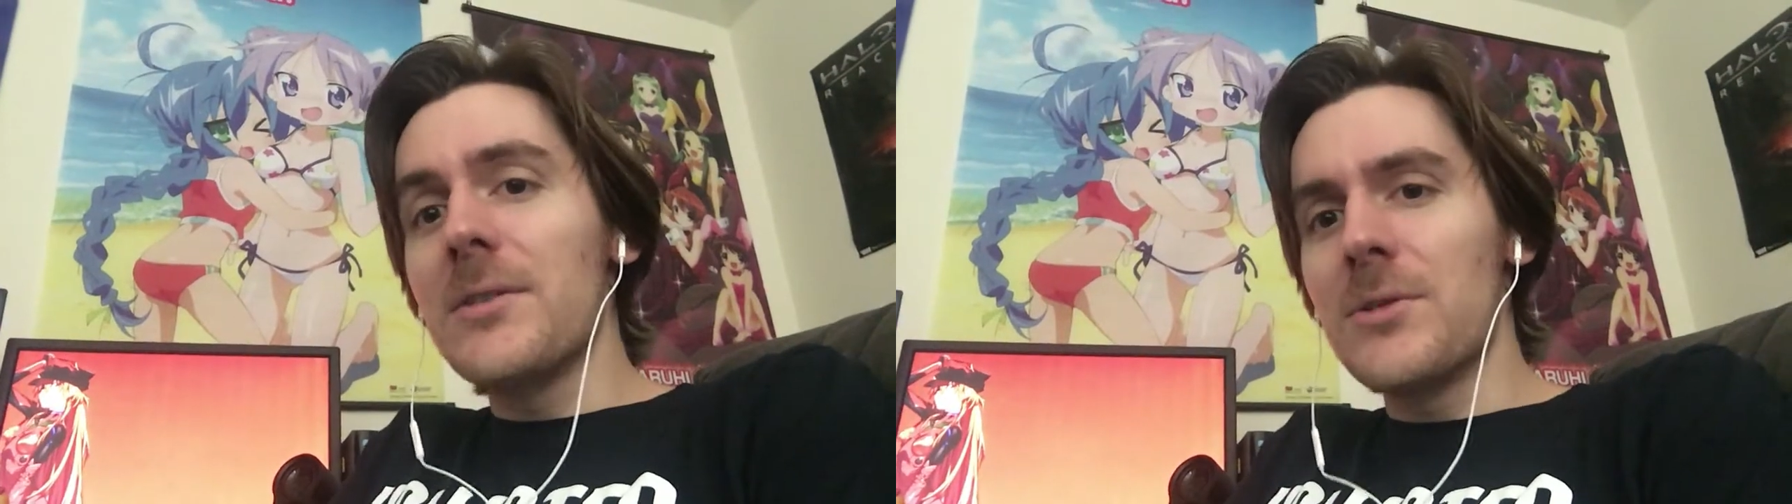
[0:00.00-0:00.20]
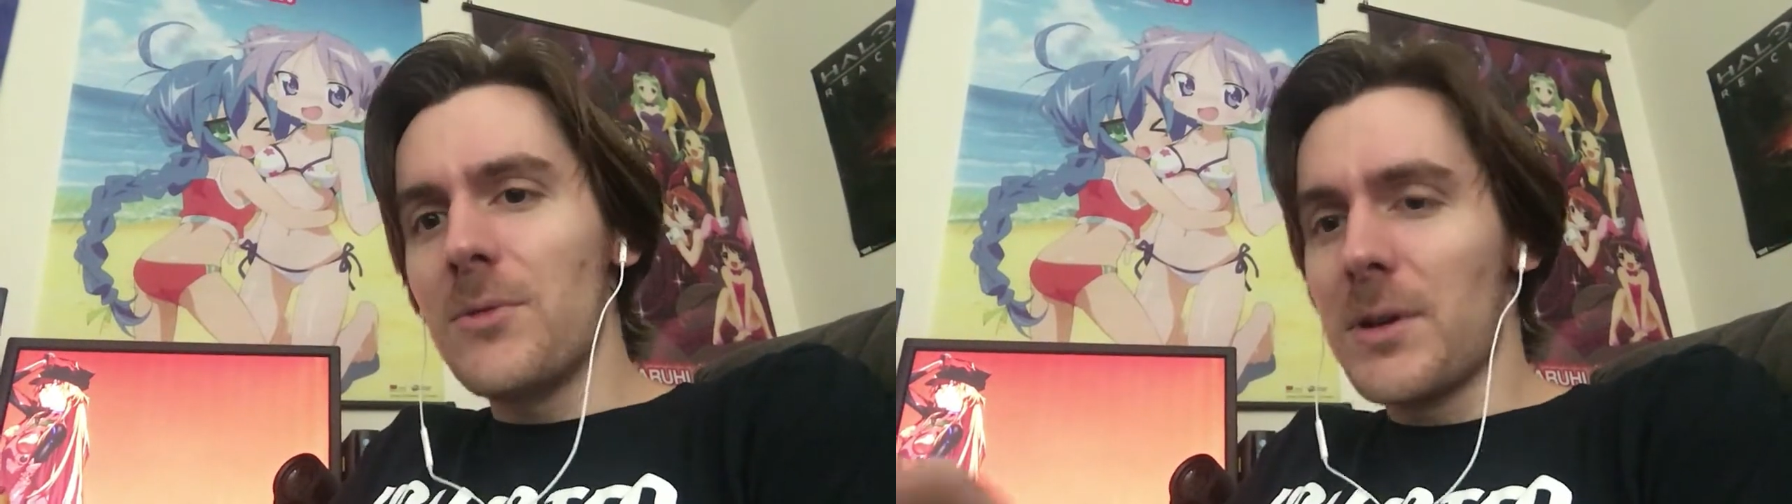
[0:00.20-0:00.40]

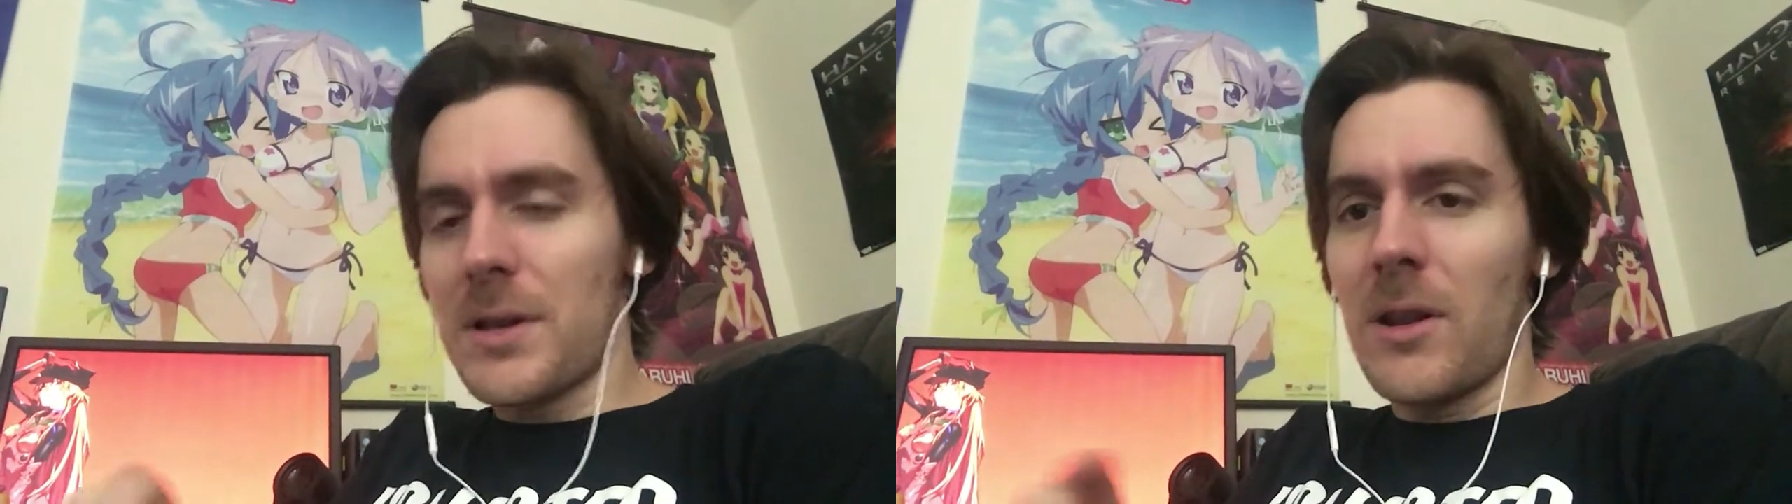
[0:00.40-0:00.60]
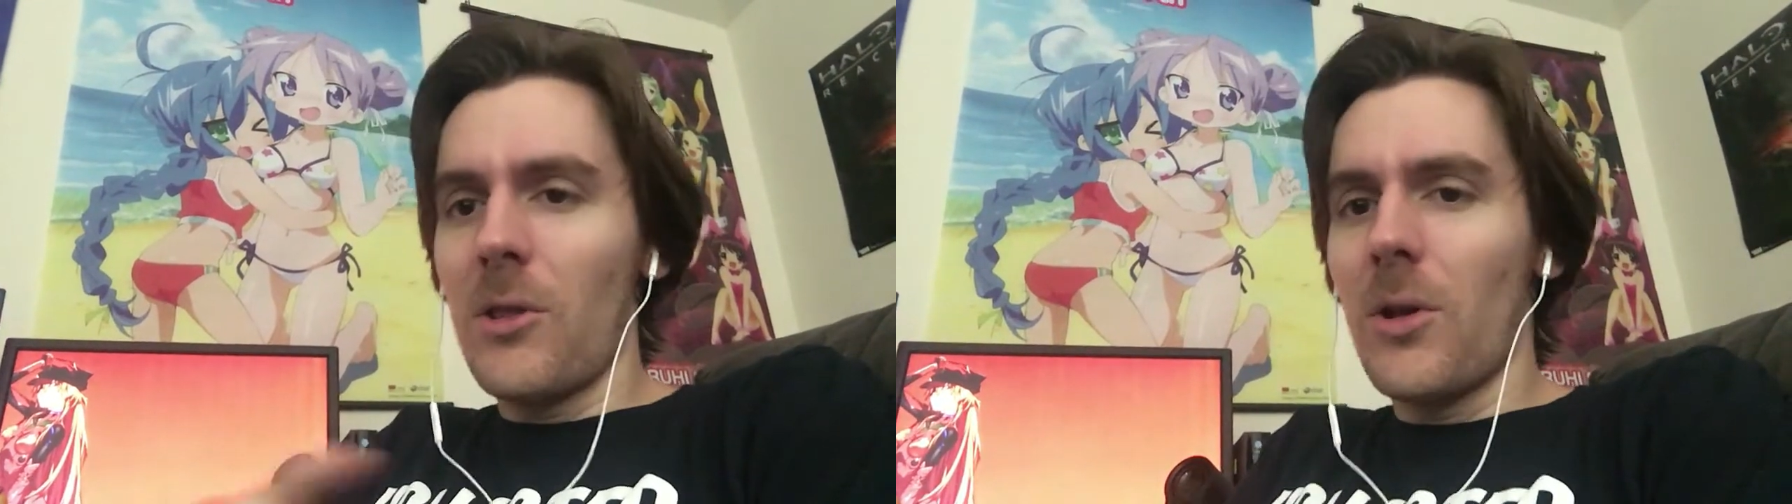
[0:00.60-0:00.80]
to where it's
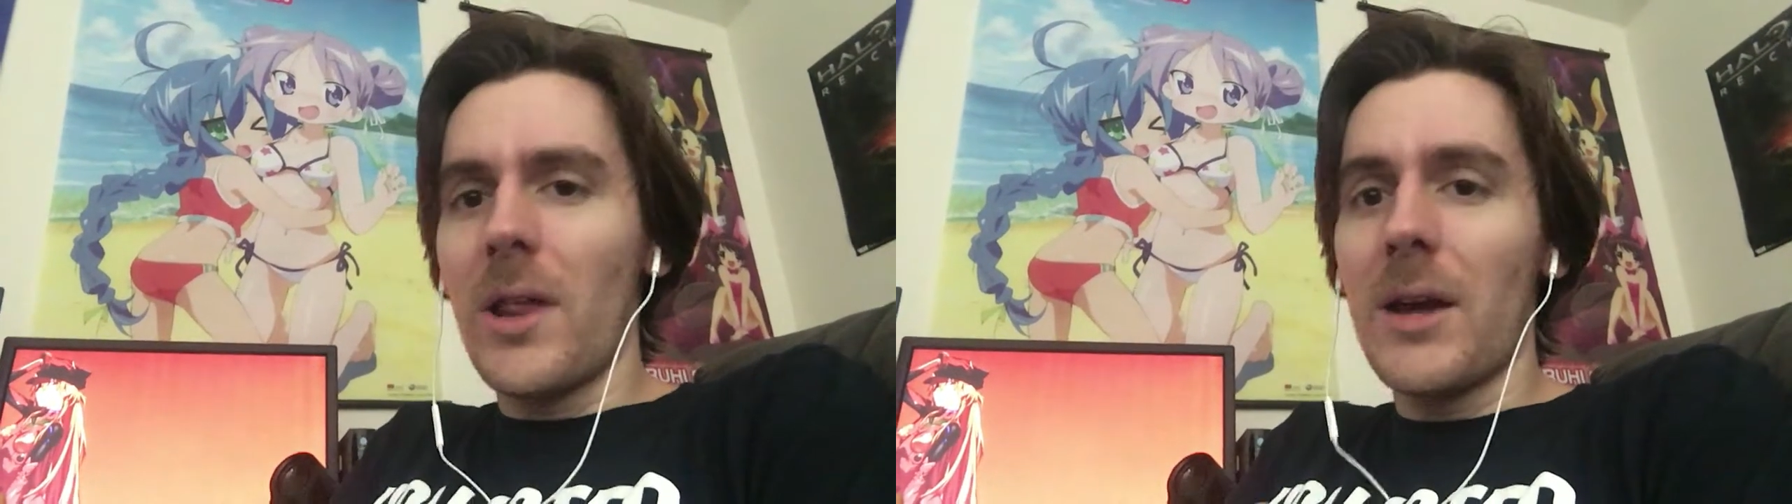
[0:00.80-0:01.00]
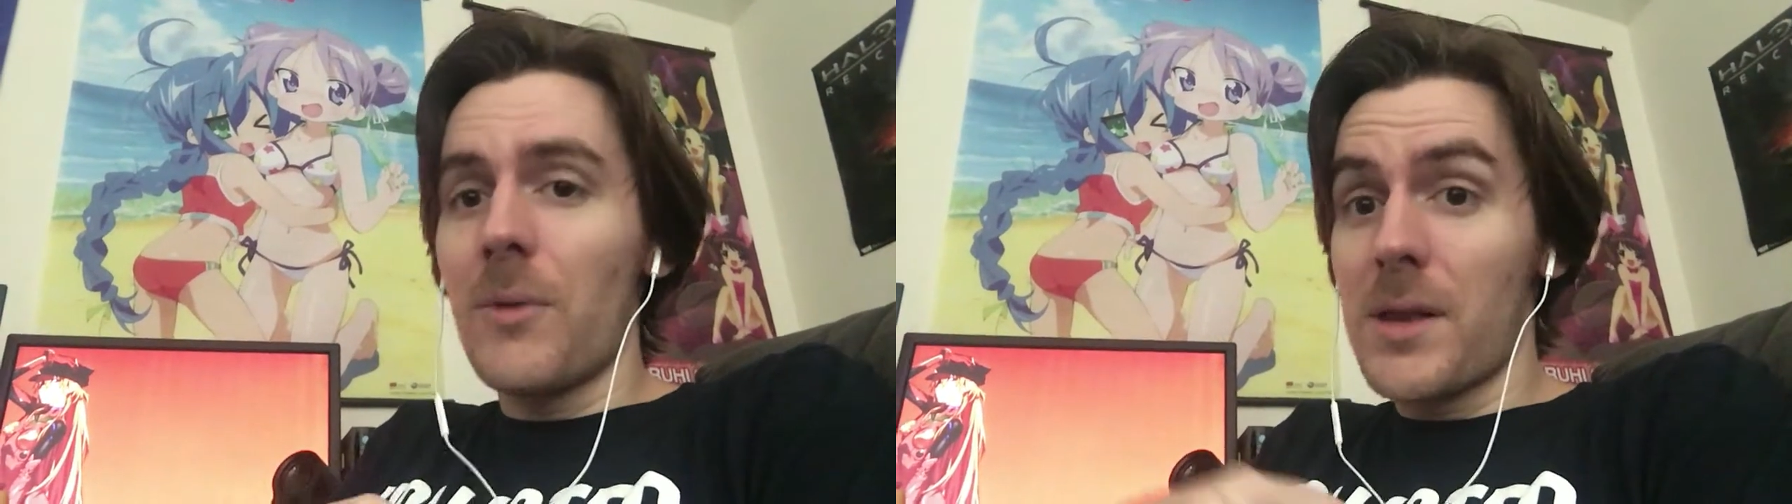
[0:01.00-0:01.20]
going to look
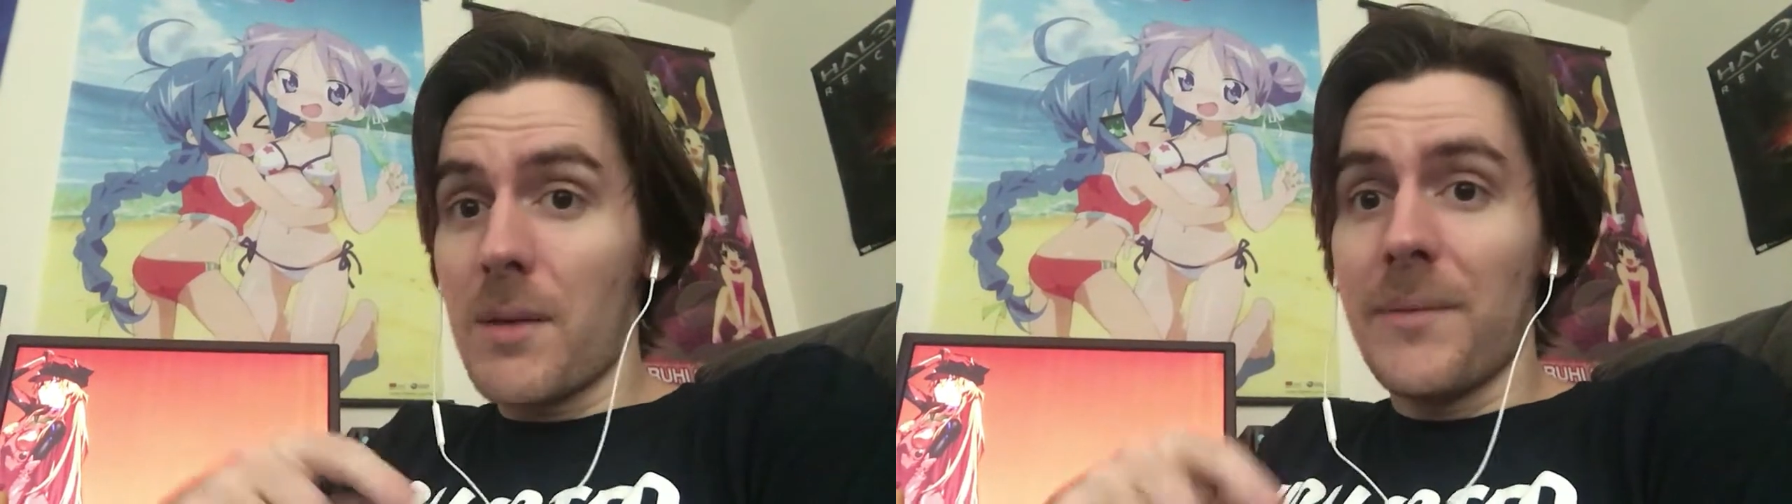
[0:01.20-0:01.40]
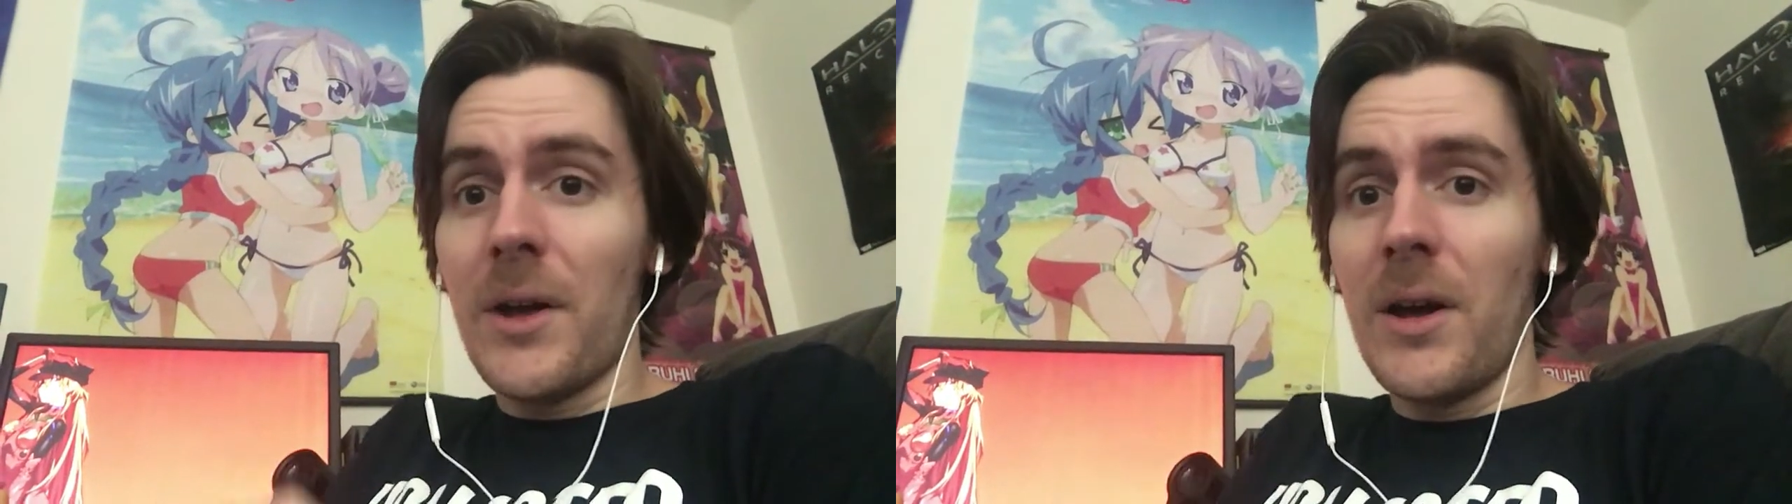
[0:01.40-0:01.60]
like once
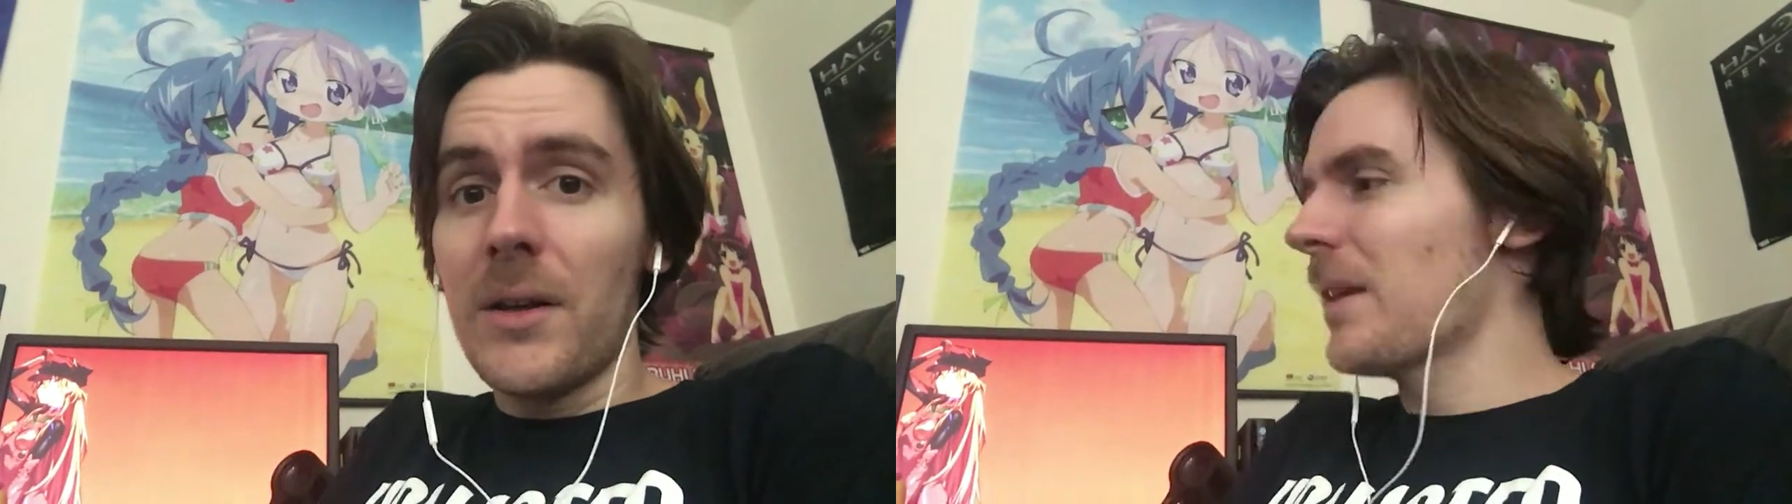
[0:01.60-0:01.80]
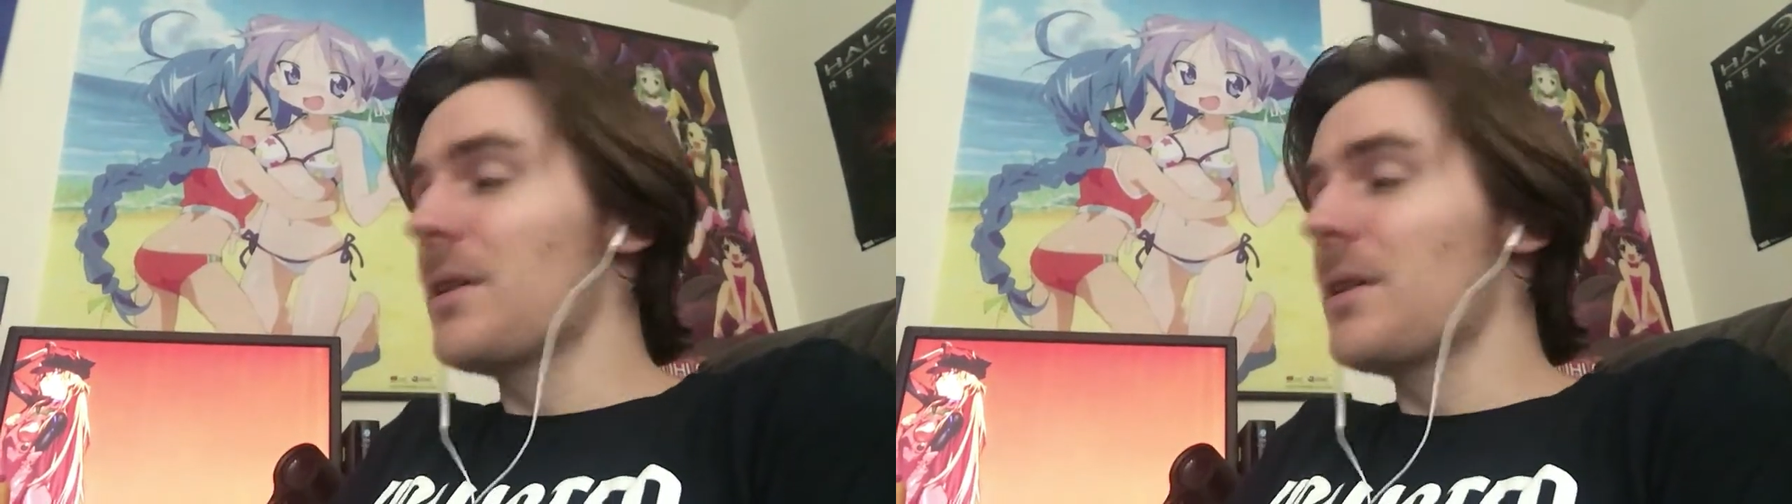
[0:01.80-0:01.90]
I'm done.